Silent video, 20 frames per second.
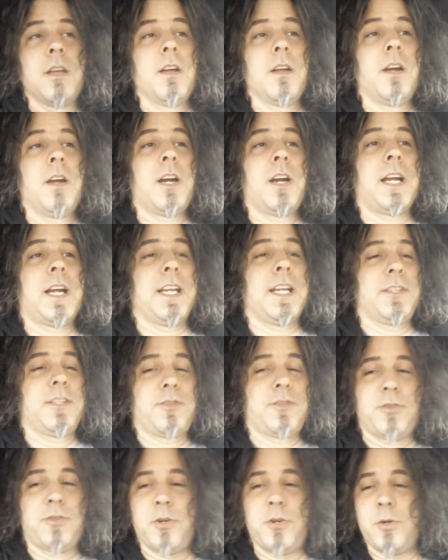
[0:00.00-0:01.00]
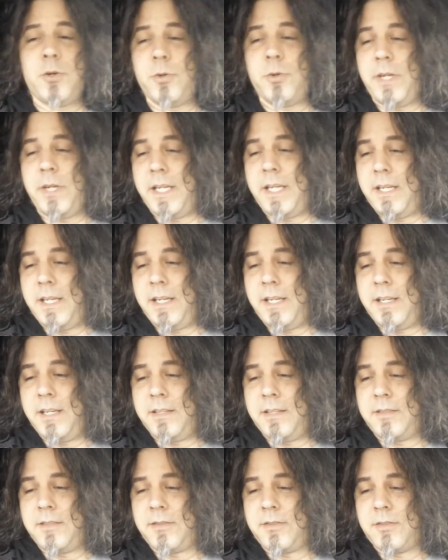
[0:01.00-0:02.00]
All right, so it
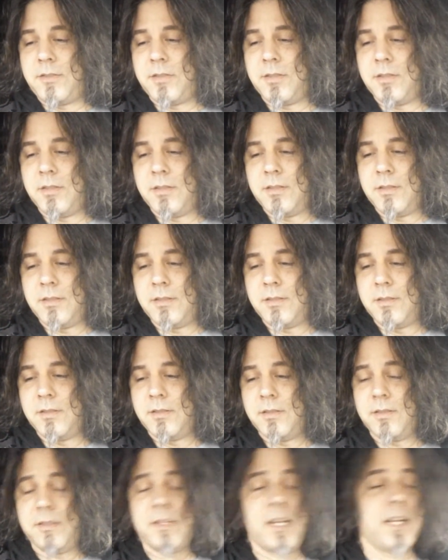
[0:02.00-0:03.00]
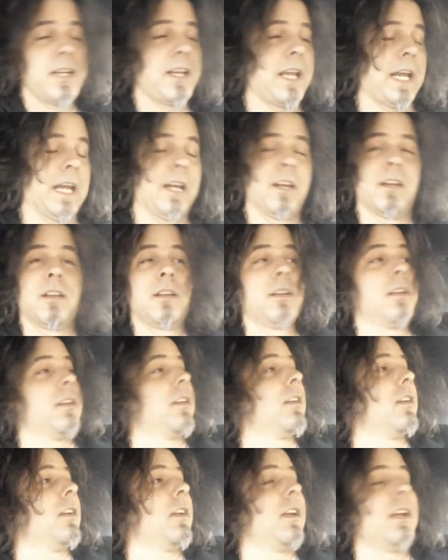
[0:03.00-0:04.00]
is Sunday
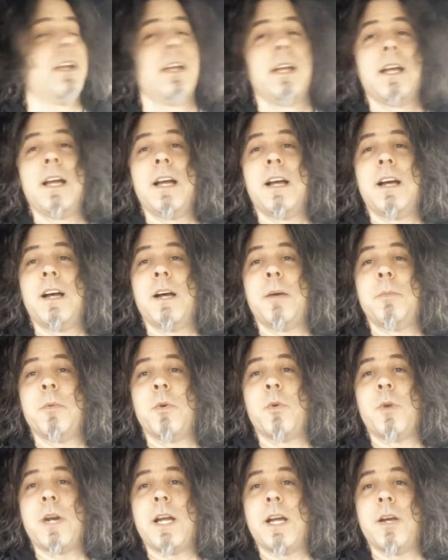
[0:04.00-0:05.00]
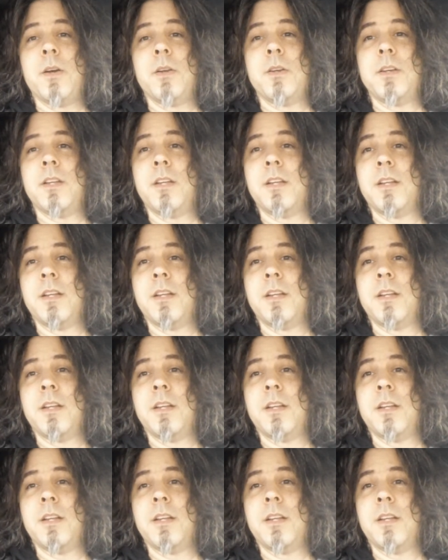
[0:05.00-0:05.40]
um, around